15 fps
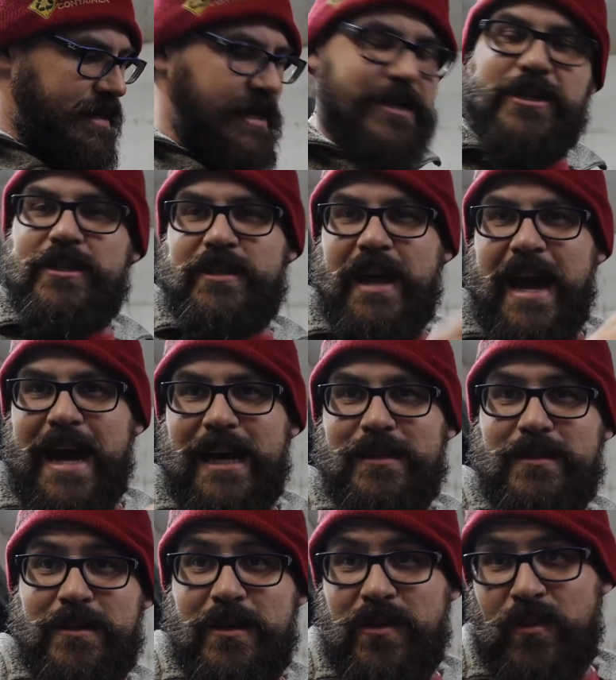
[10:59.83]
it just
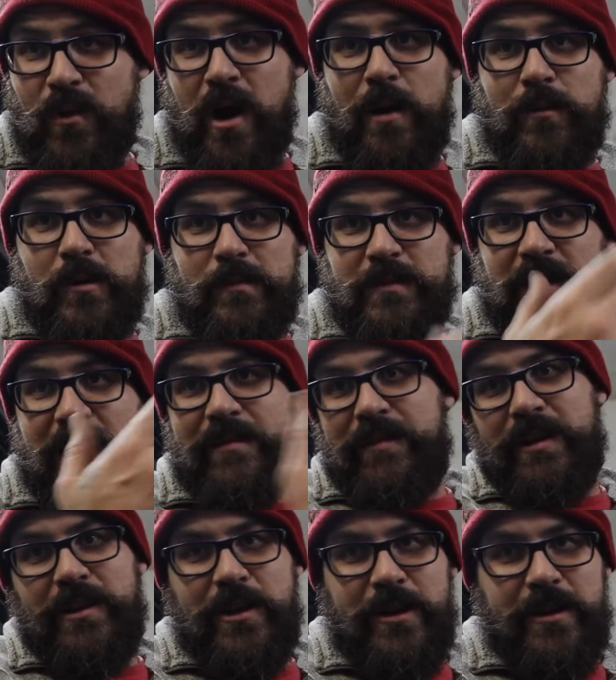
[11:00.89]
adds to the problems
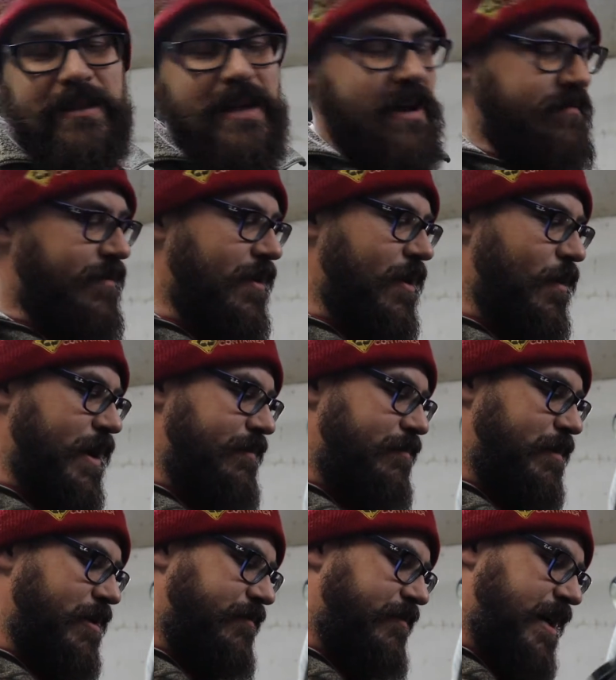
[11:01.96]
having the that far away
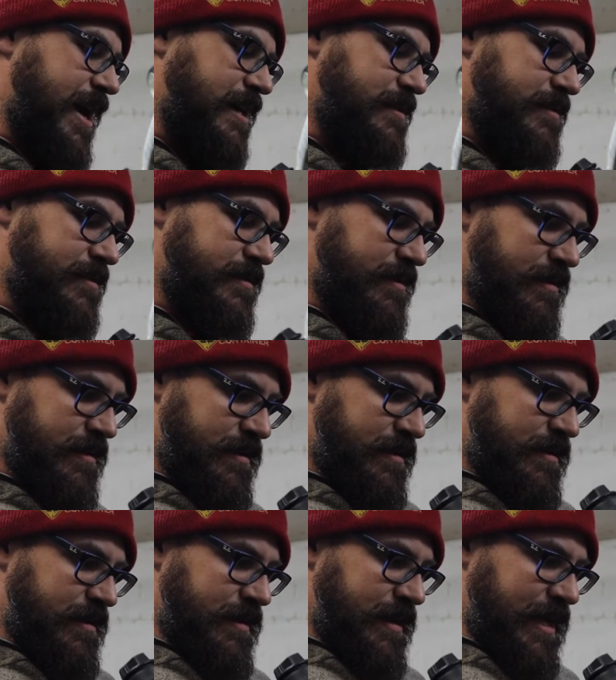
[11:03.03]
from your face.
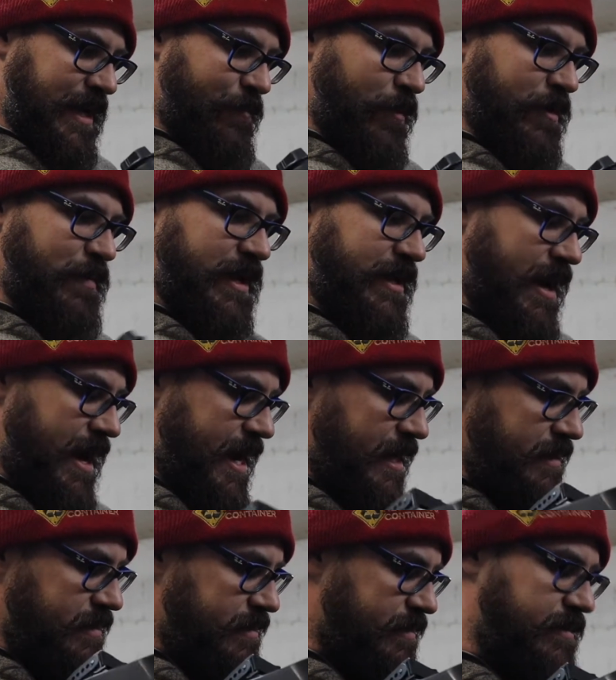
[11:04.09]
It would be
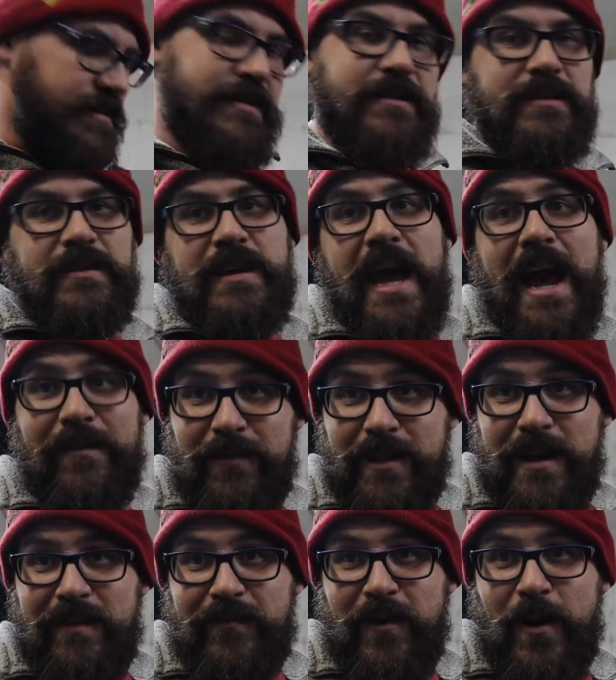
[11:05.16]
nice to have it
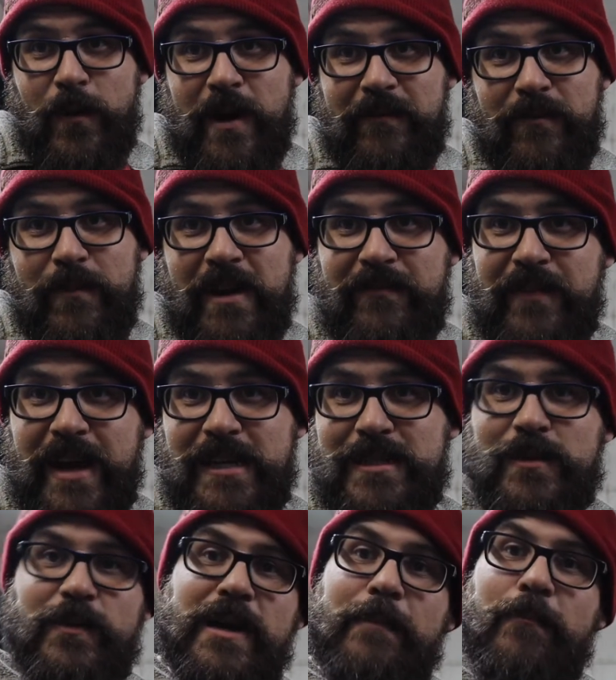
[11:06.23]
that far away from my face
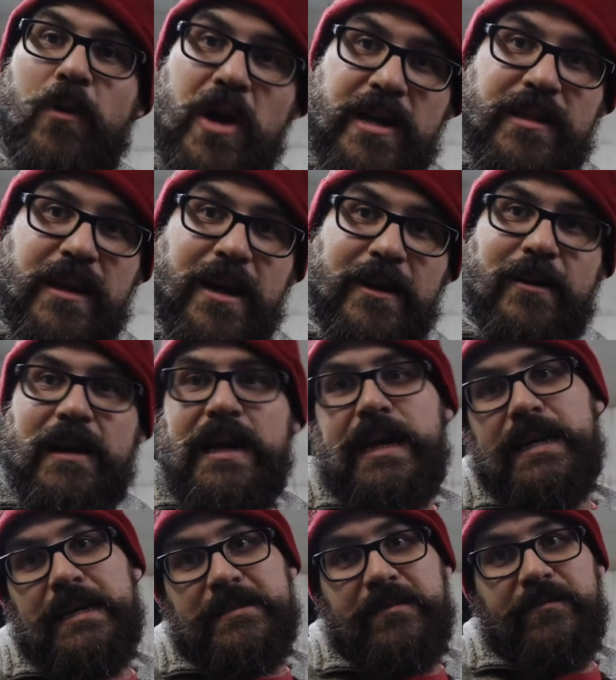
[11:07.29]
so when I'm breathing under it,
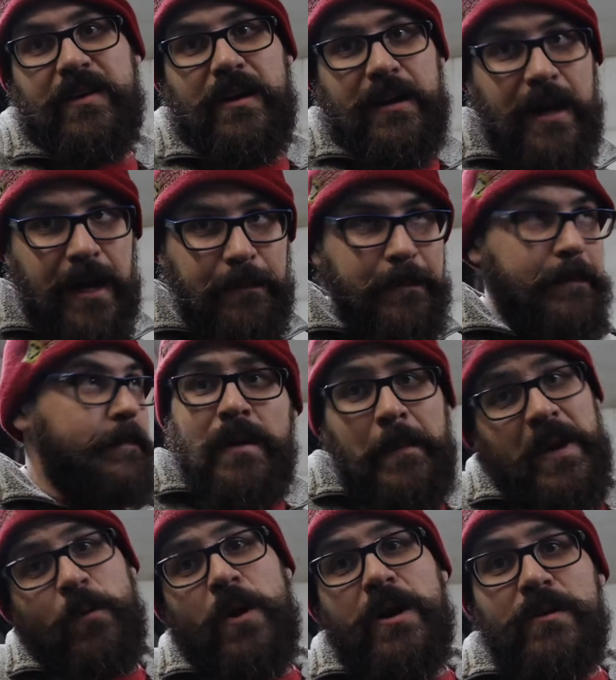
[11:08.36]
it doesn't fog up. I
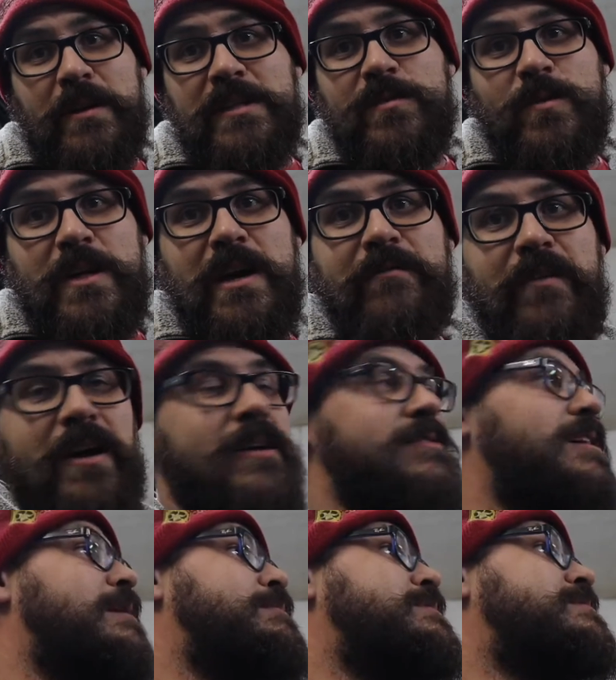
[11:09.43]
mean, one of the reasons why it fogs
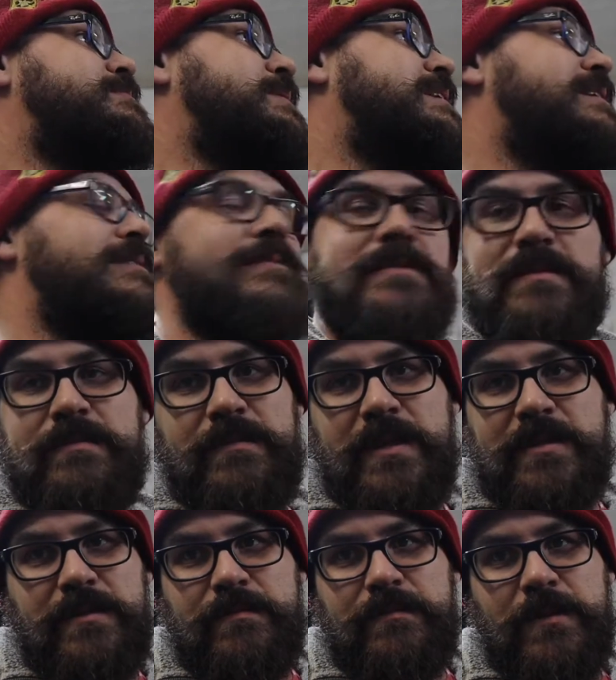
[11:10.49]
up is because
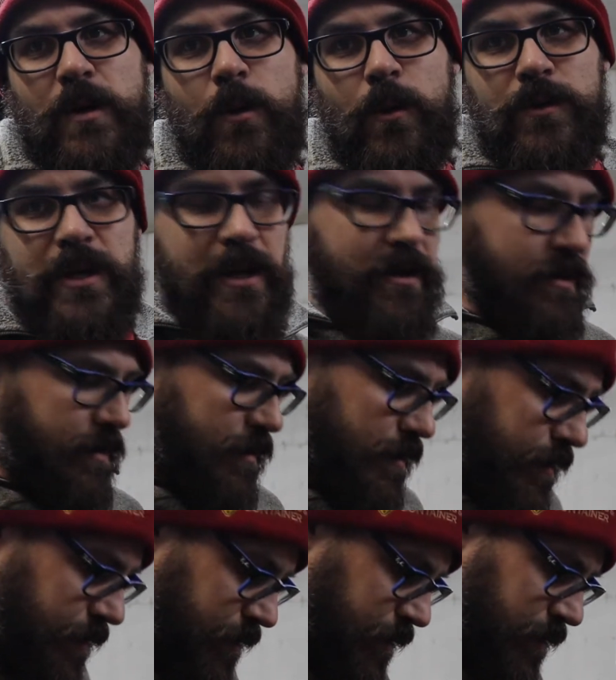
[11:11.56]
it's cold here
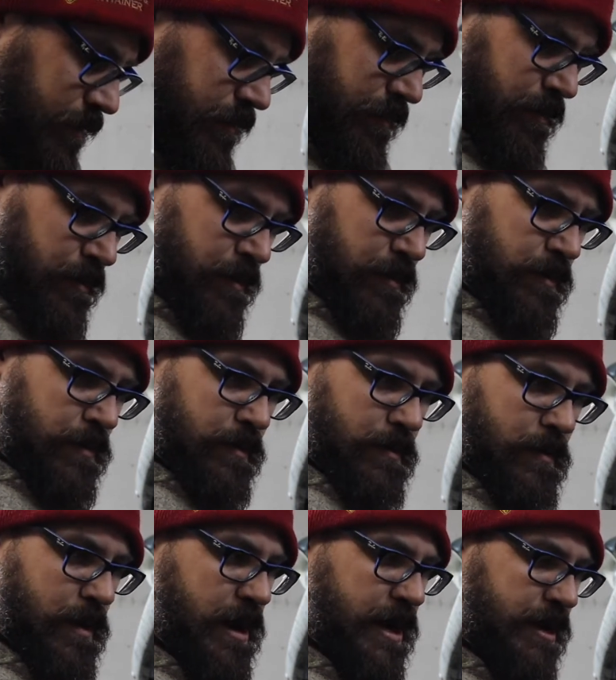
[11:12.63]

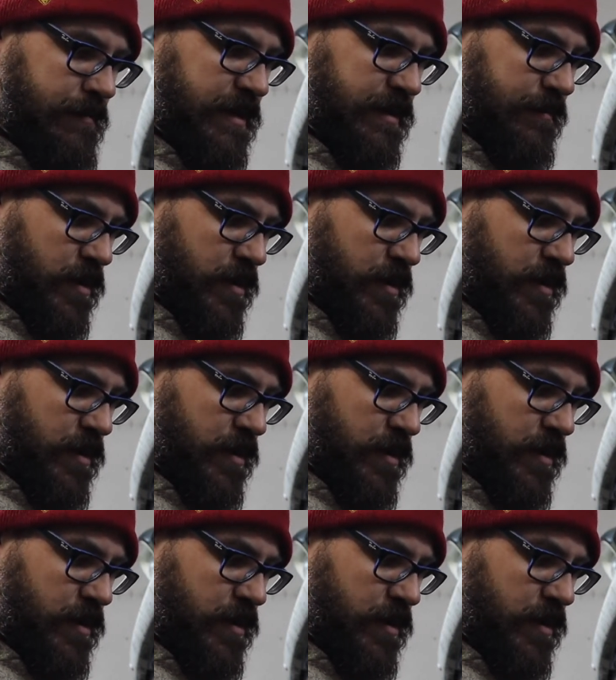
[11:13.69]
where I am at the